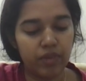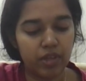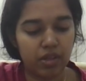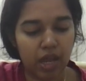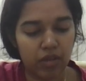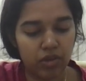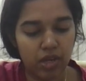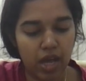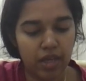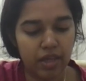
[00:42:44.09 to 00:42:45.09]
This is
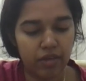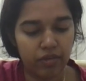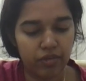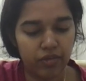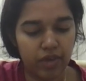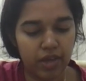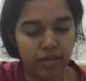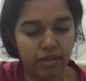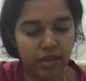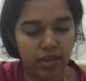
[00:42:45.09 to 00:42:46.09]
actually
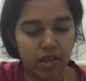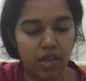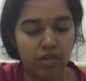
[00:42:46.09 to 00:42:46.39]
IFAC.